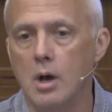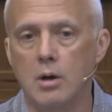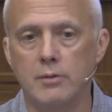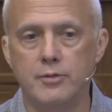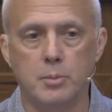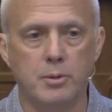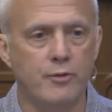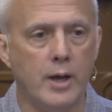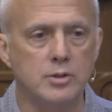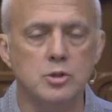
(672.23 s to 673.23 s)
of the
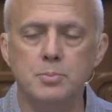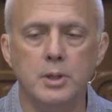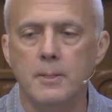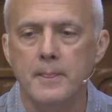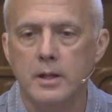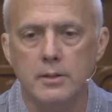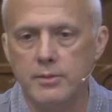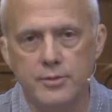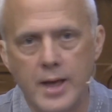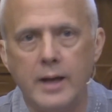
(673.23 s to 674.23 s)
perfections, but
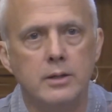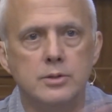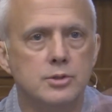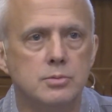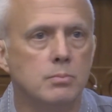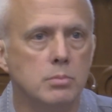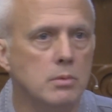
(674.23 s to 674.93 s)
that is